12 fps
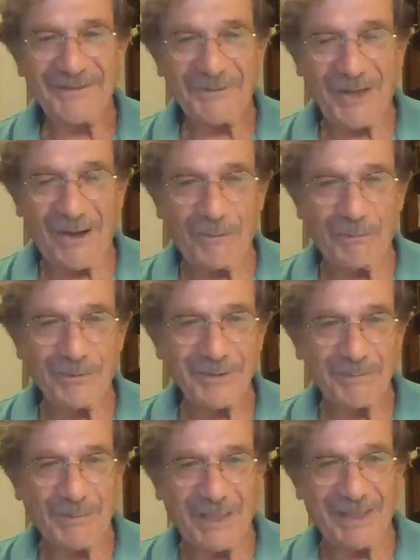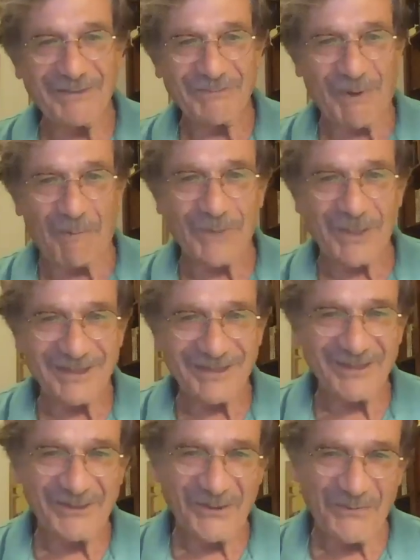now by lambdas
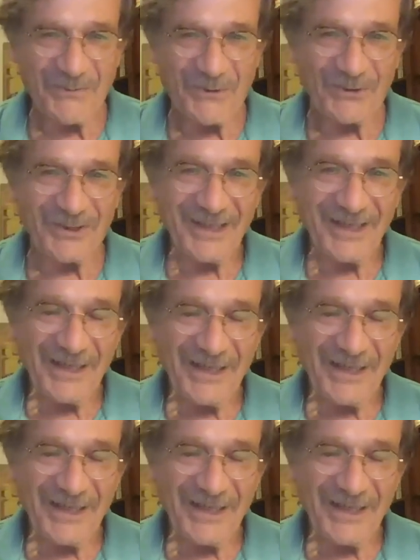and so on,